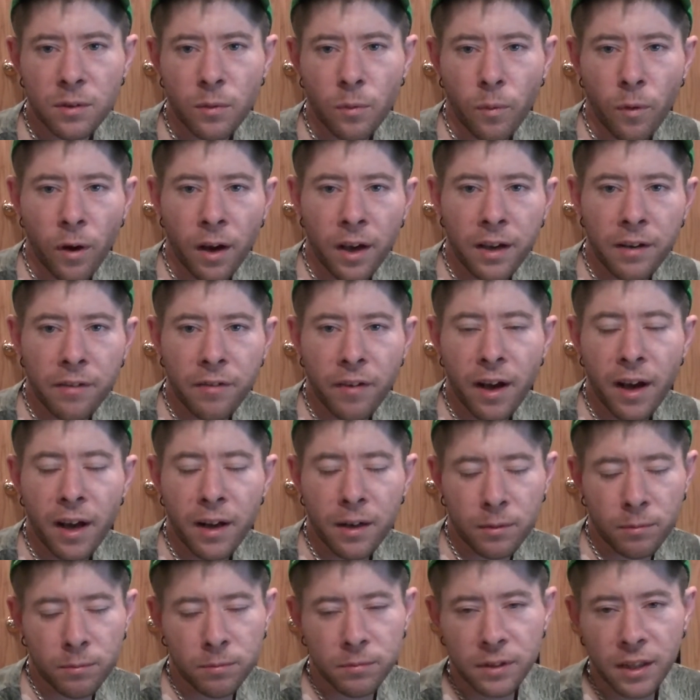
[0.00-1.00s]
wave at
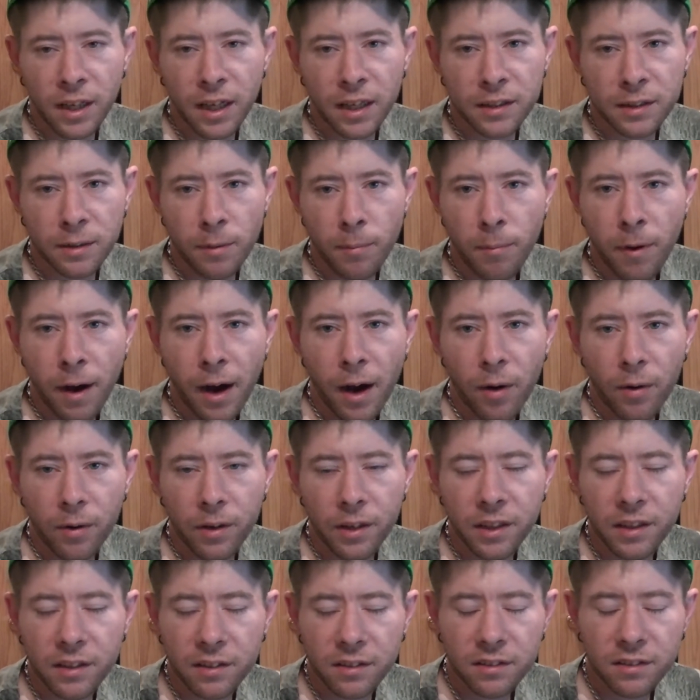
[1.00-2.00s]
them, and that's about
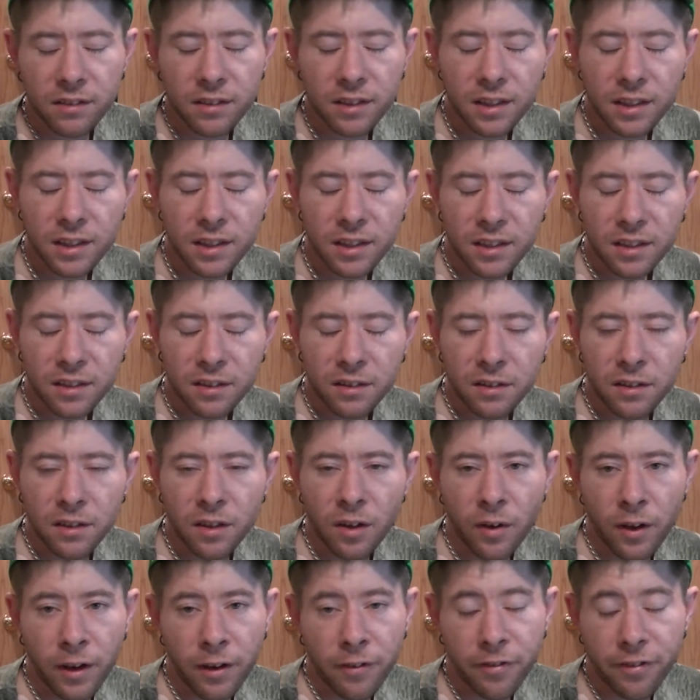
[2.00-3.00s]
it.
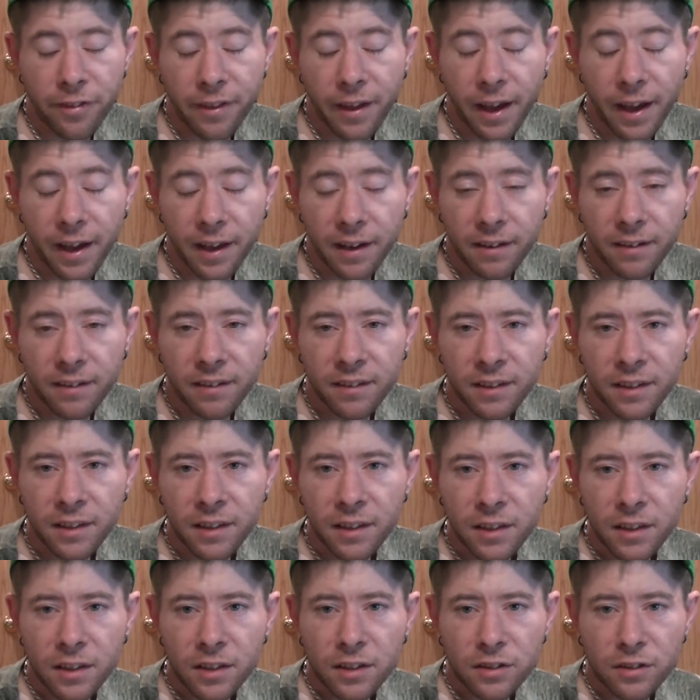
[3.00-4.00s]
If that.
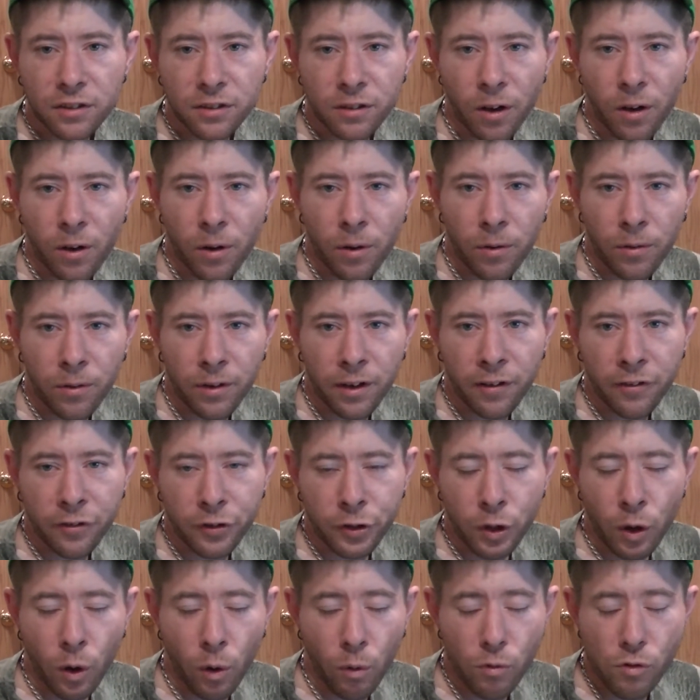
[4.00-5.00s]
So, if
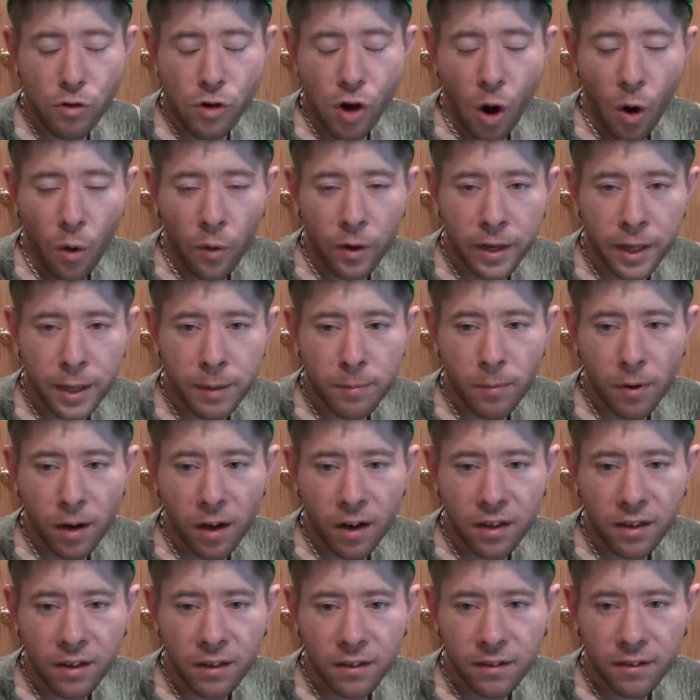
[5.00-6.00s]
you don't know
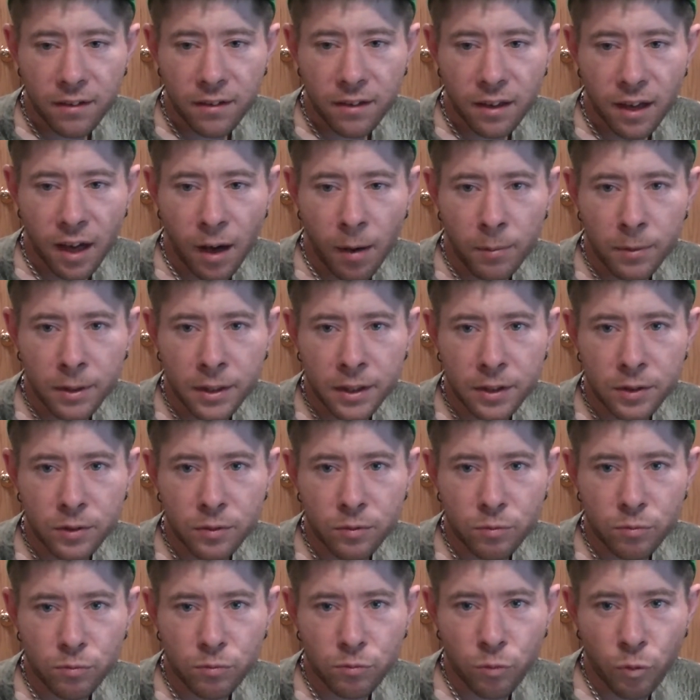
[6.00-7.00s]
anybody,
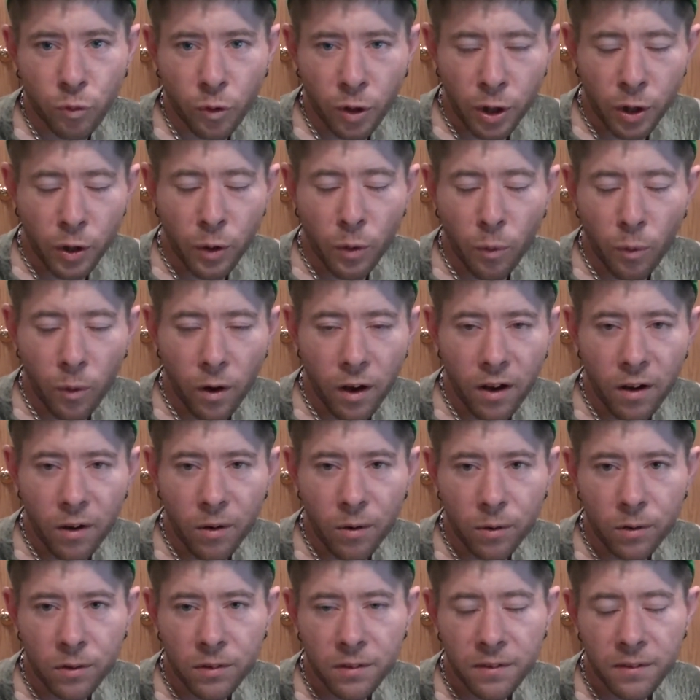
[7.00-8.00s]
real
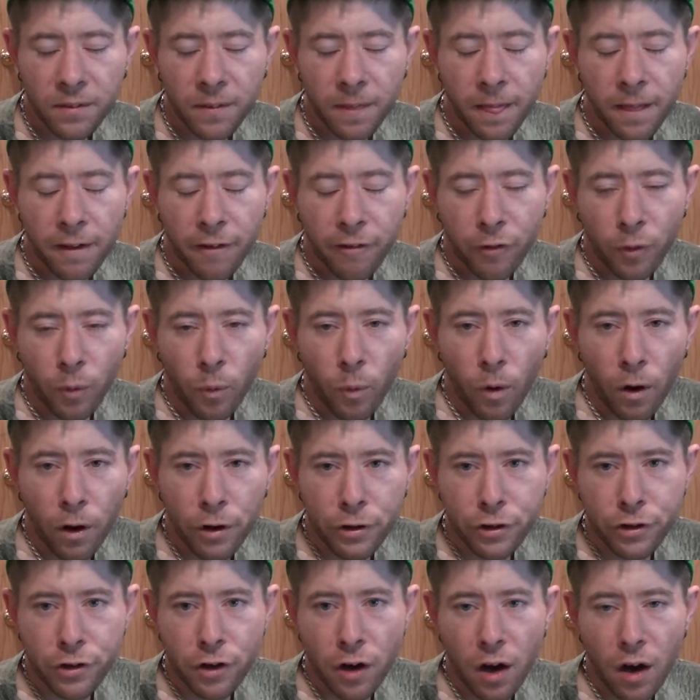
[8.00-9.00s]
well, for
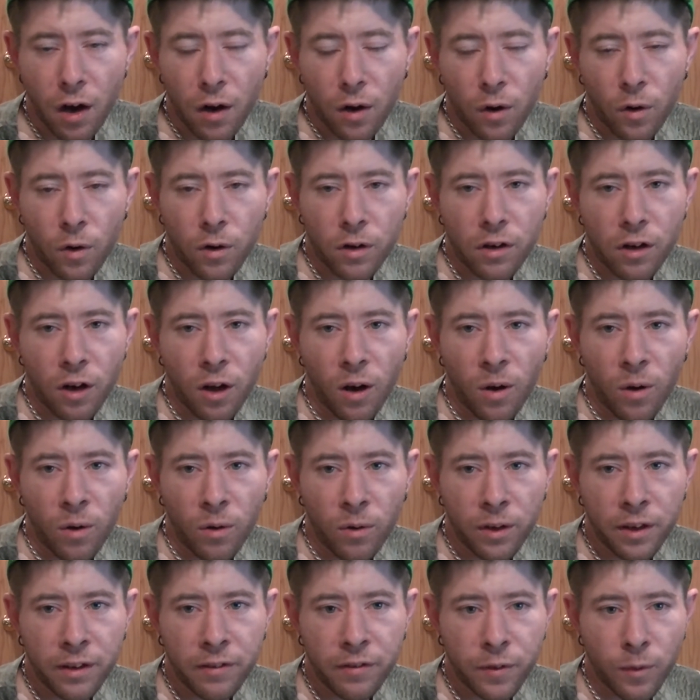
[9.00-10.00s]
one, you're not going to
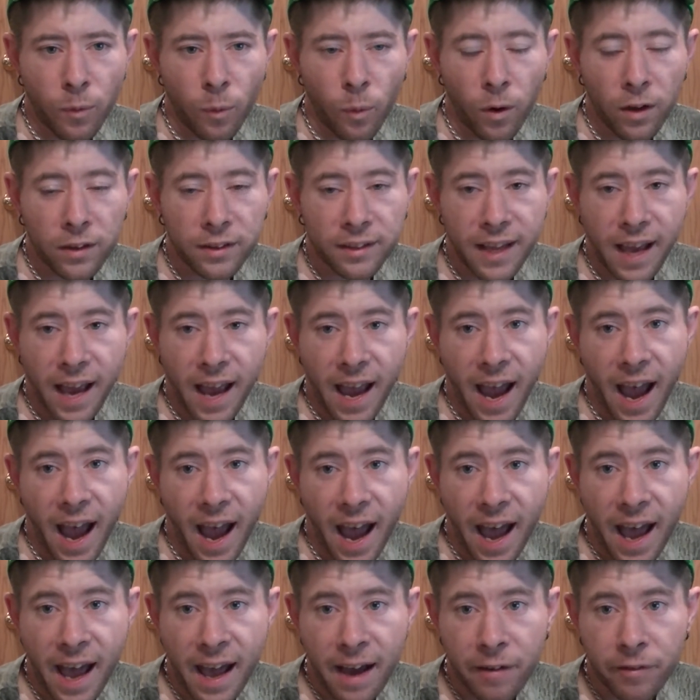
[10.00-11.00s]
know even what they
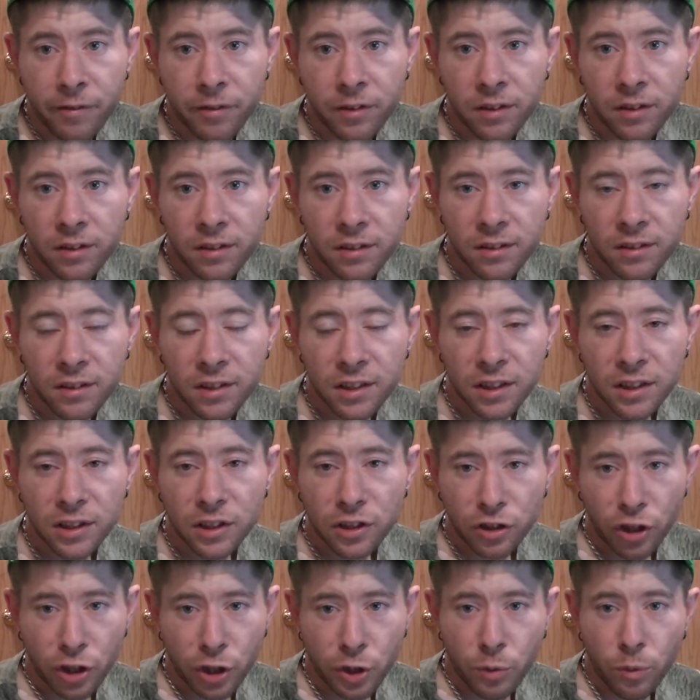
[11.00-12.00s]
have.
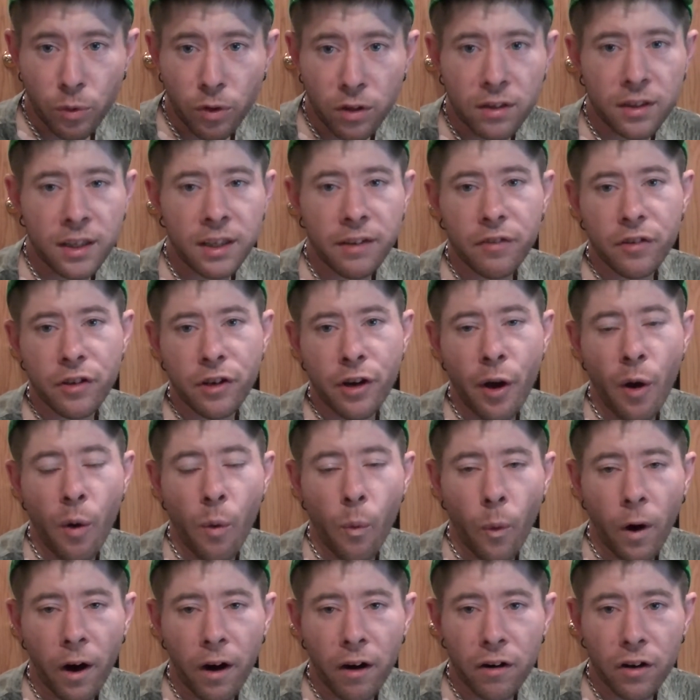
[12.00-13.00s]
So you wouldn't even know
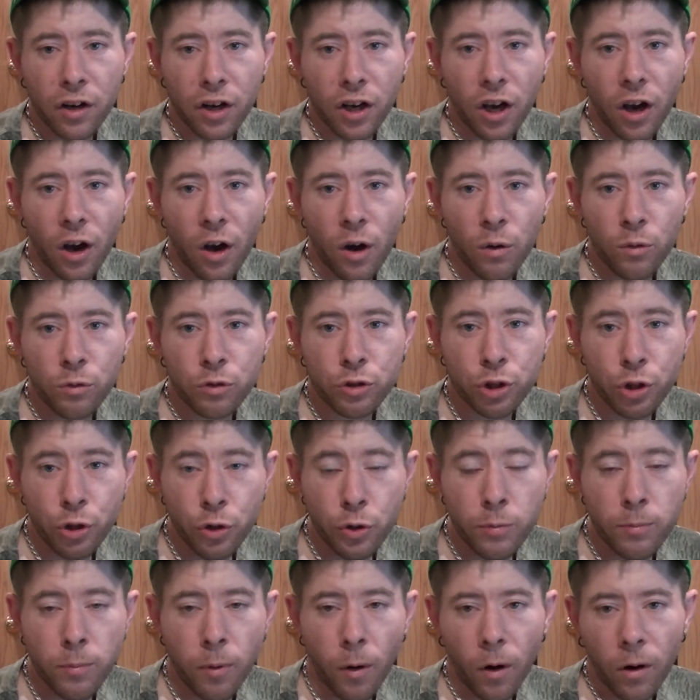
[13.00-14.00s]
where to go
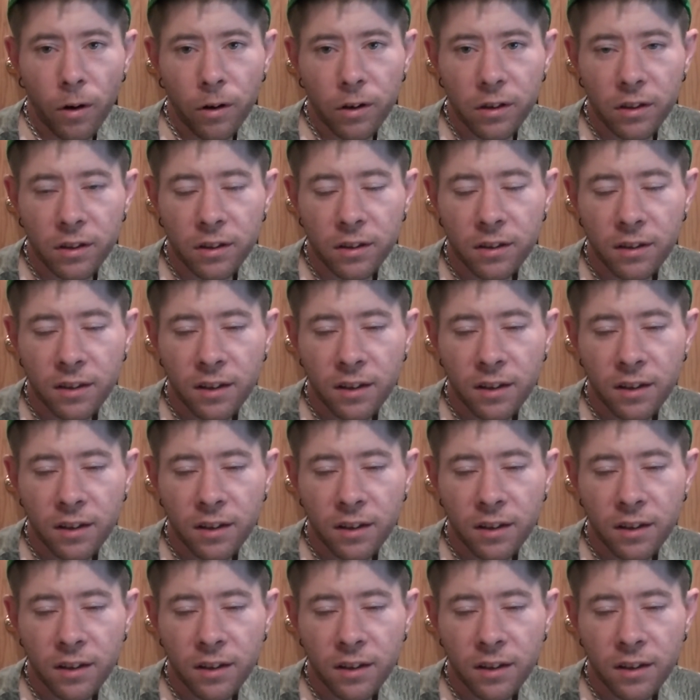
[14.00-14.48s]
to barter.